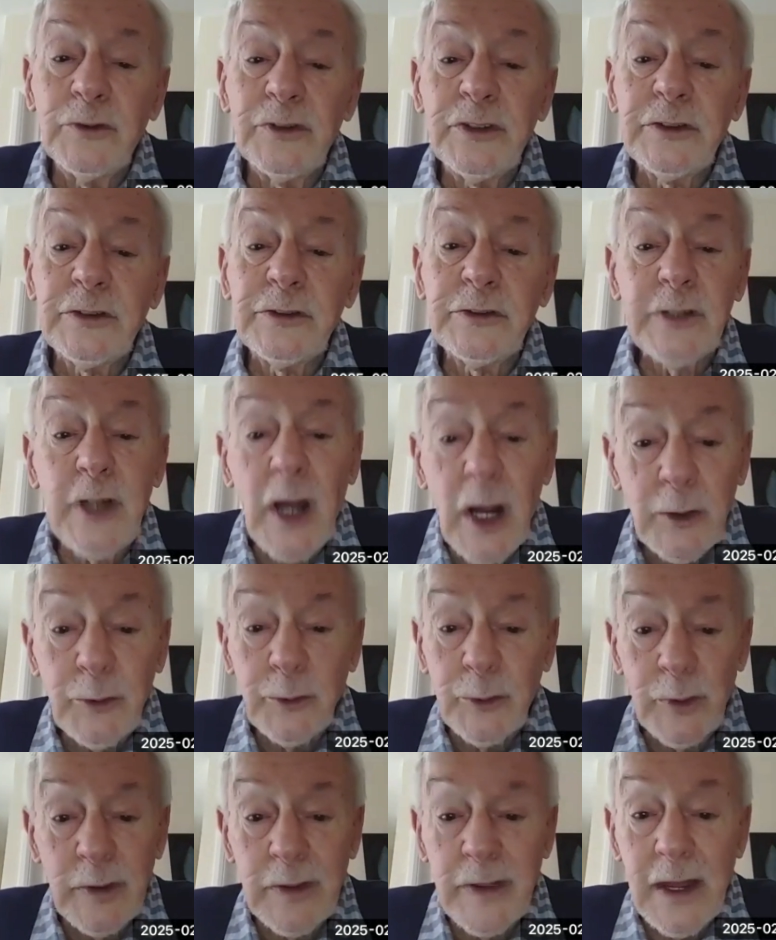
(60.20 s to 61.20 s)

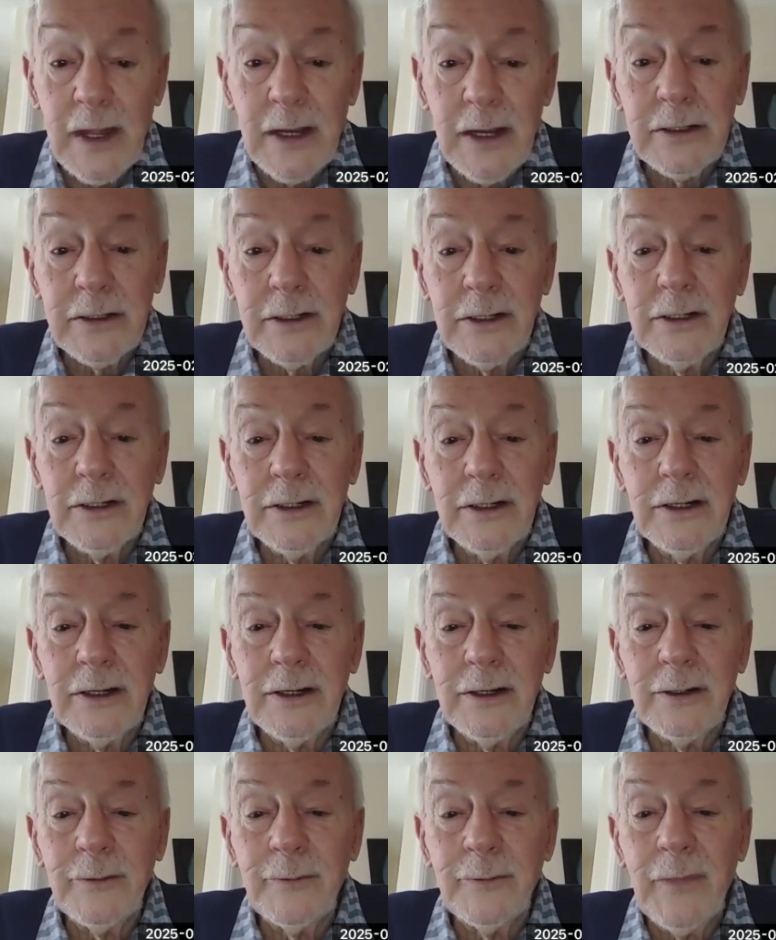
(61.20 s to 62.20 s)
stuck with that.
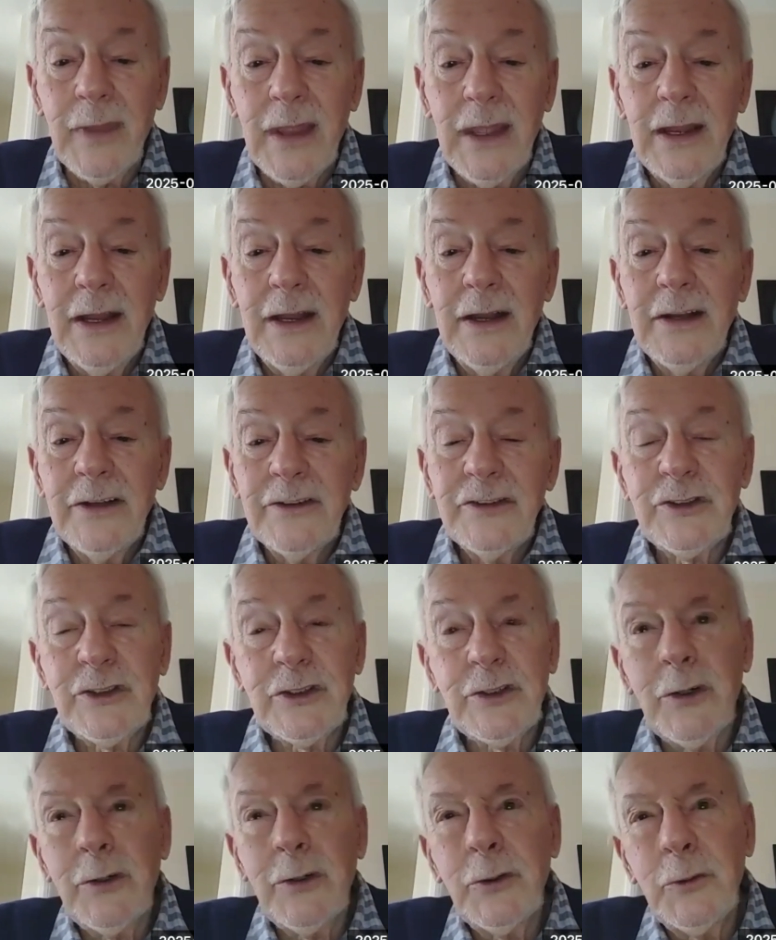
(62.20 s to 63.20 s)

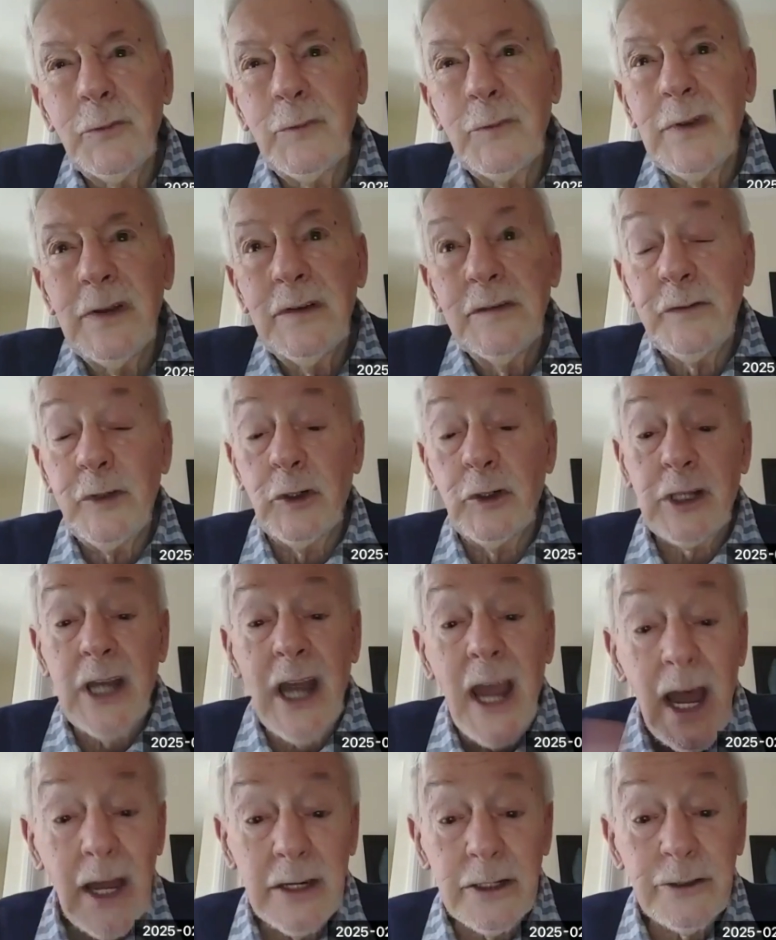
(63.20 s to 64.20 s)
So, for
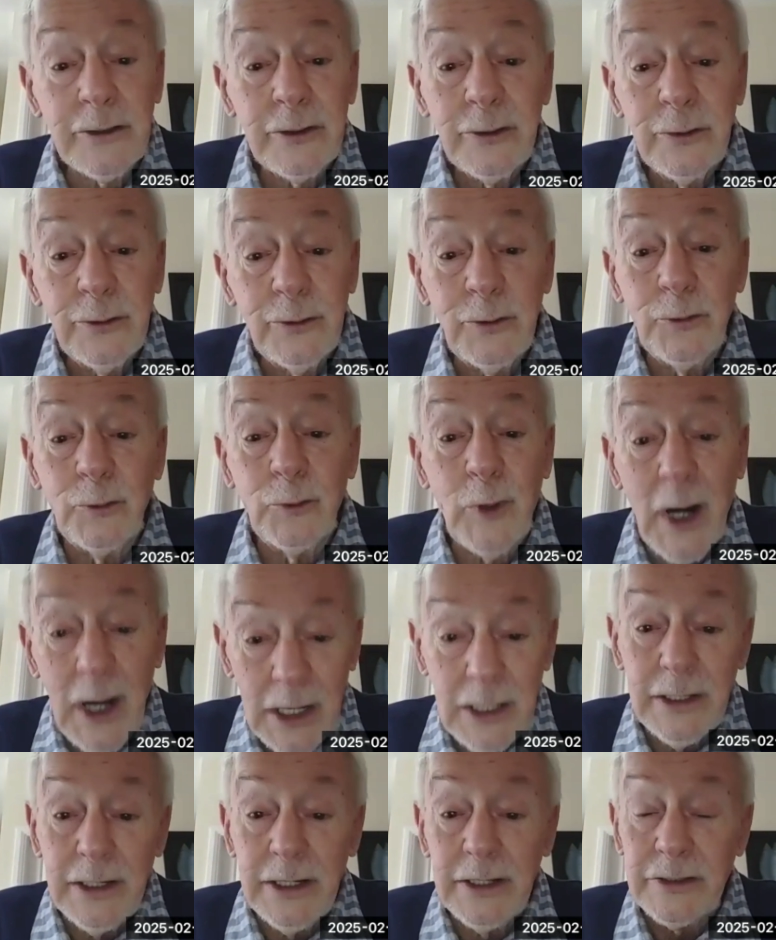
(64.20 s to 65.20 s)
Kant, you
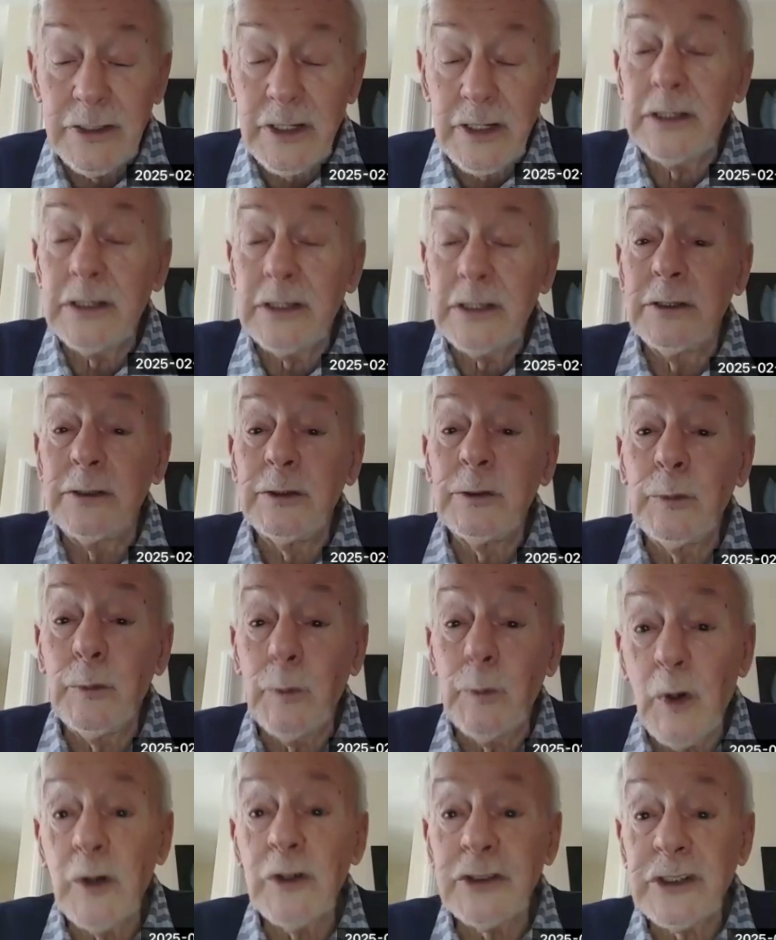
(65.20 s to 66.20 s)
rightly say he
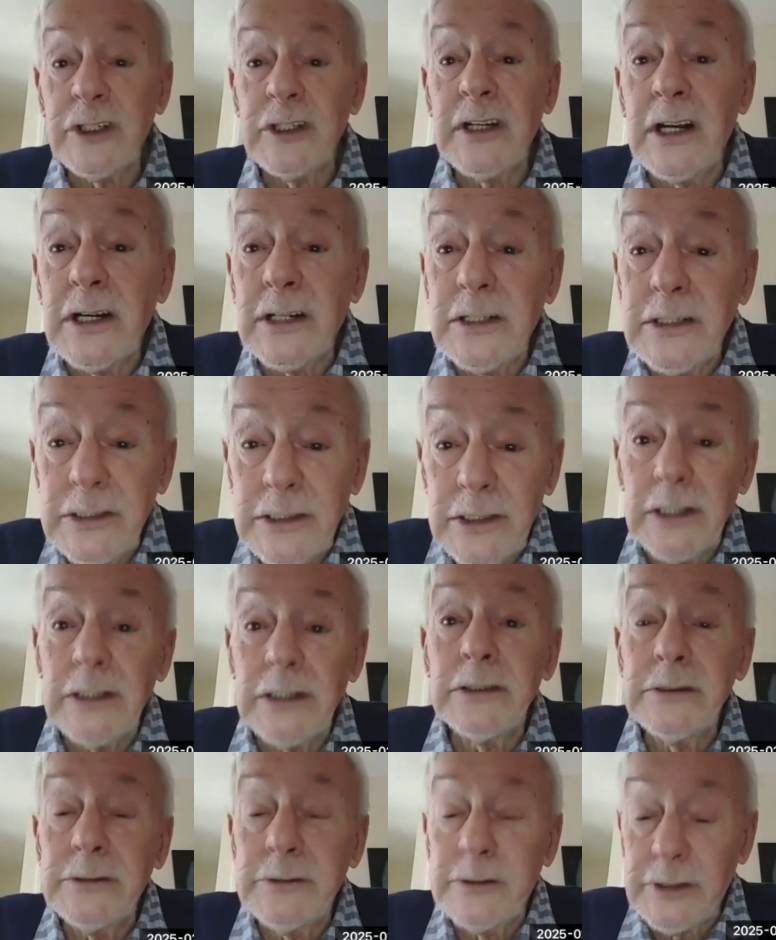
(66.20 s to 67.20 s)
was an
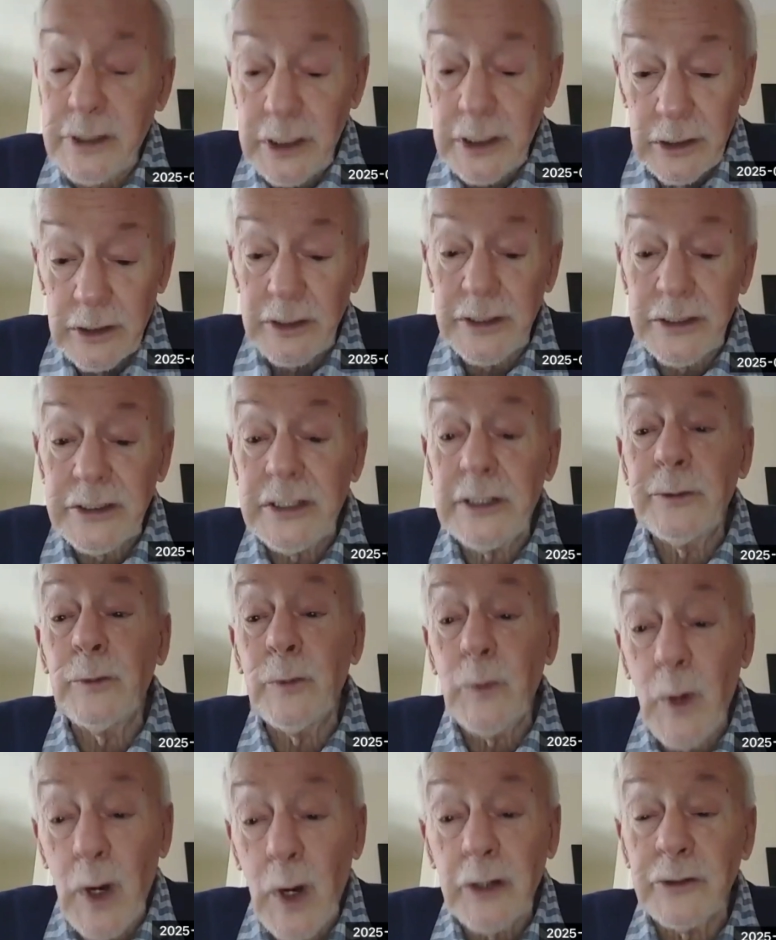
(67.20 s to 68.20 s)
idealist, he
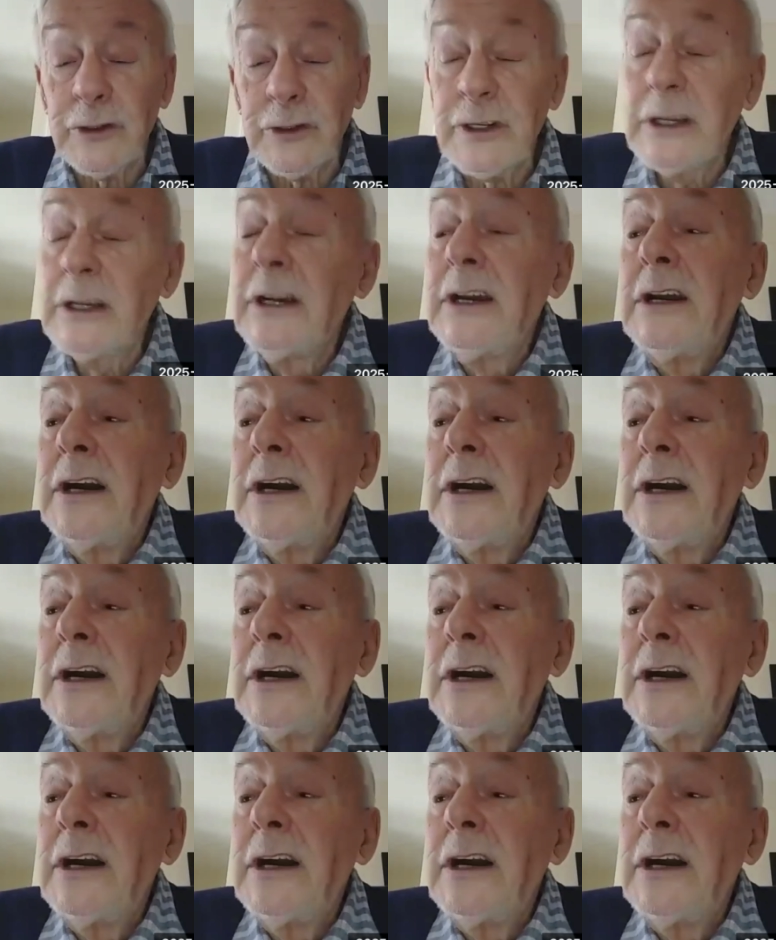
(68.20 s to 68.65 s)
was.